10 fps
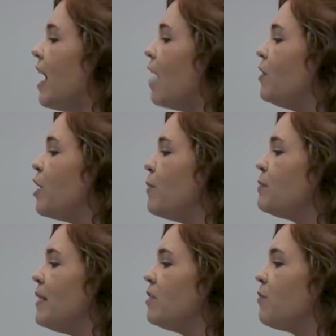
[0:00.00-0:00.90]
and the
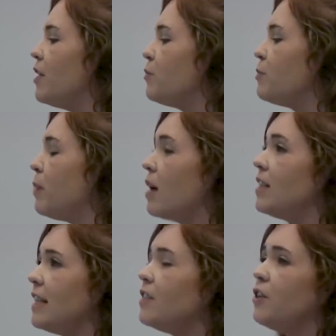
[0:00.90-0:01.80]
USB device was
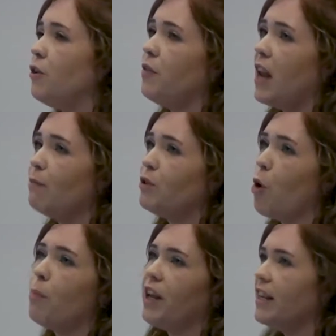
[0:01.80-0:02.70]
plugged into the
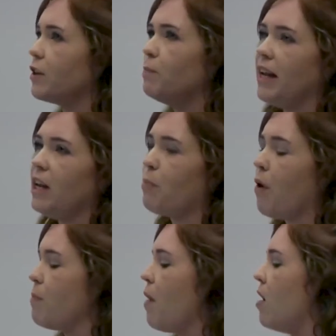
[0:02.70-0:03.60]
laptop, but it is completely
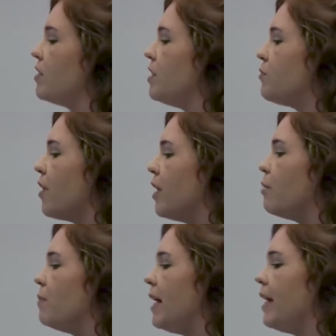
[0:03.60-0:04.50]
bypassed. It's running
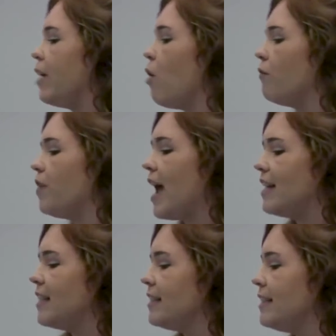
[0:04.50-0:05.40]
completely off the
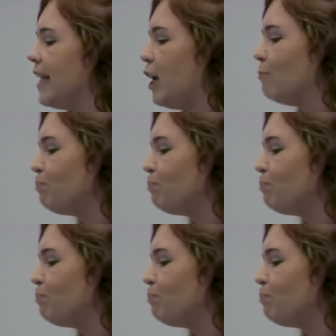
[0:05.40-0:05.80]
SSD.